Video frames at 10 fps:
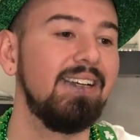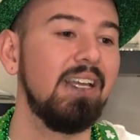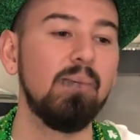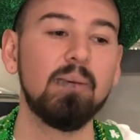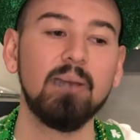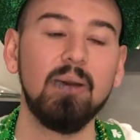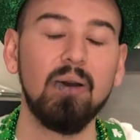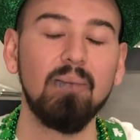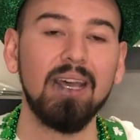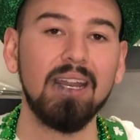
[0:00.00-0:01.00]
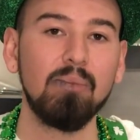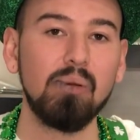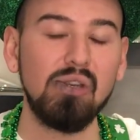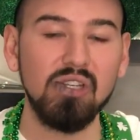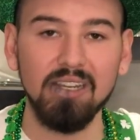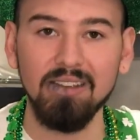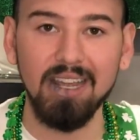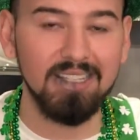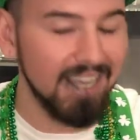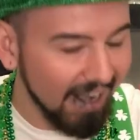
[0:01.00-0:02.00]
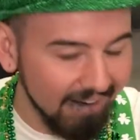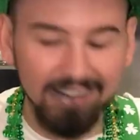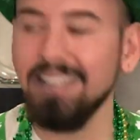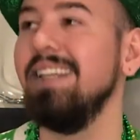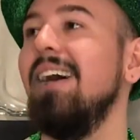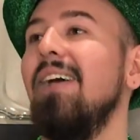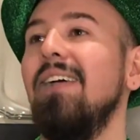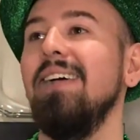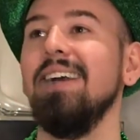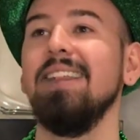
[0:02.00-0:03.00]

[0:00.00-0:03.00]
Keep them going, man. I appreciate you guys. I already know